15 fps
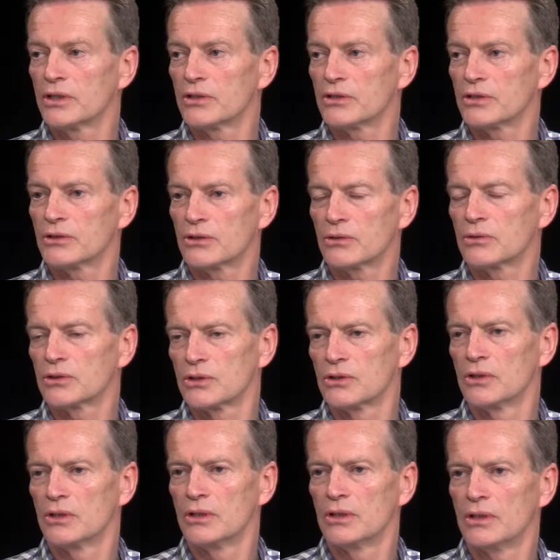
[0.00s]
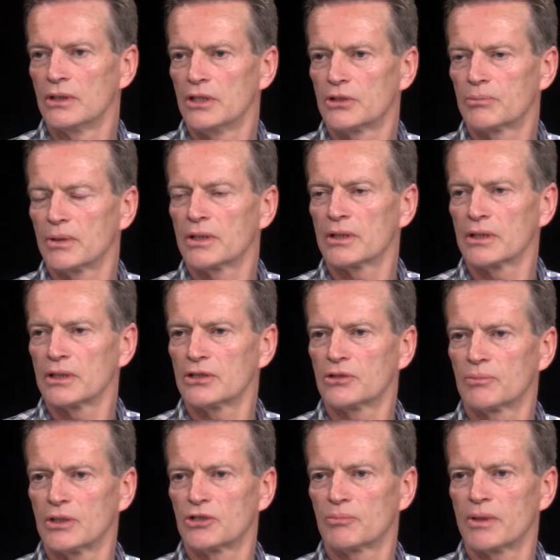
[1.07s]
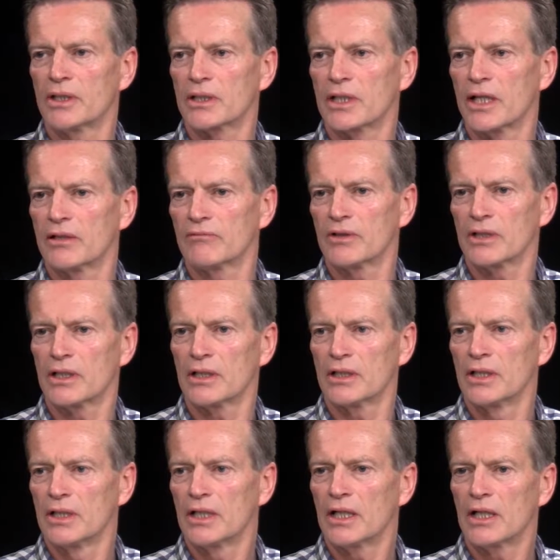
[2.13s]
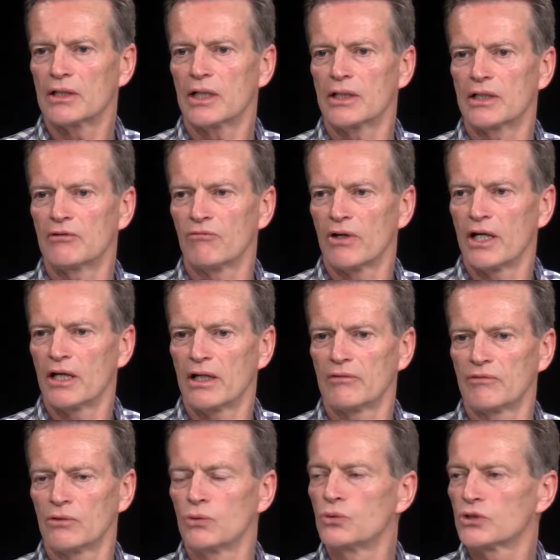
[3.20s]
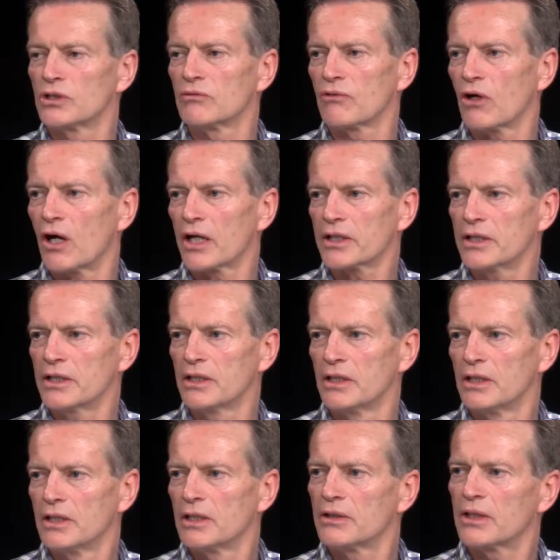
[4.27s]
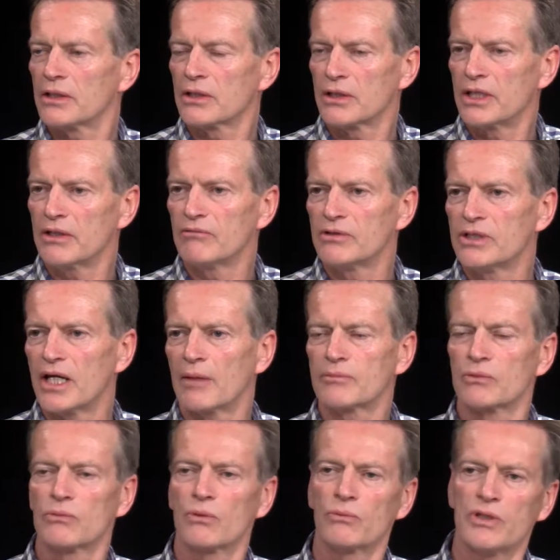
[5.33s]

is. And so it's been a kind of an evolution of hockey that they've adapted what